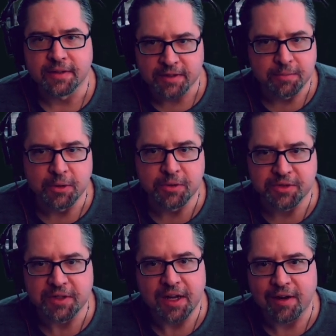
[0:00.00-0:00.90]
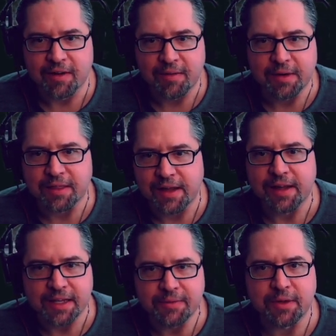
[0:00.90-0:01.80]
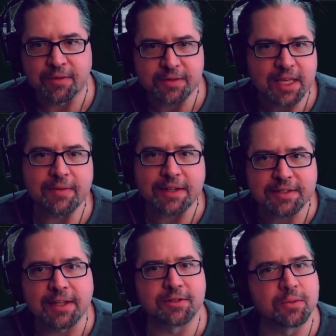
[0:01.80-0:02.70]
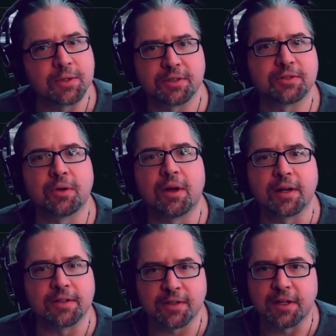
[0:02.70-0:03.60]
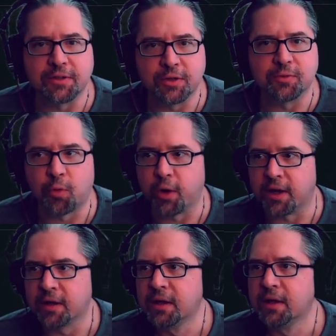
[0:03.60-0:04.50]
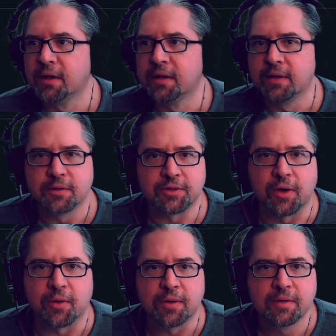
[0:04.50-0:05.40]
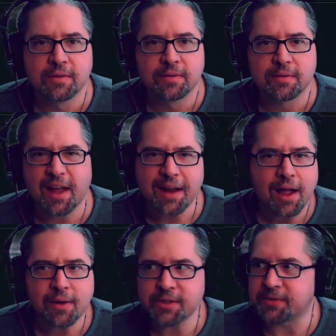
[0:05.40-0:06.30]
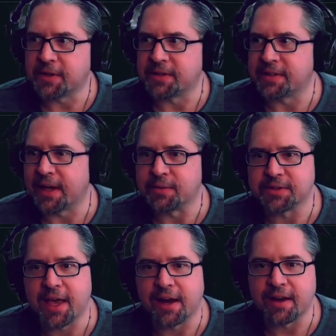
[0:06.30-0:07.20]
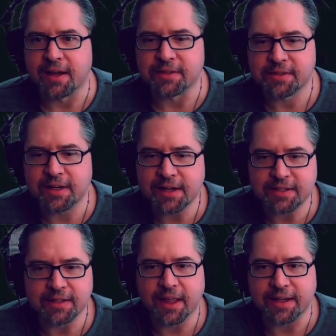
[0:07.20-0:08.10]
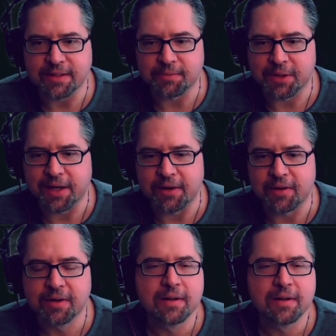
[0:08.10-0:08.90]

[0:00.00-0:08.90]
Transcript: moods in there and everything, and give you a sense of what the song is going to do for you. So I always felt that was kind of nice. And I did like the player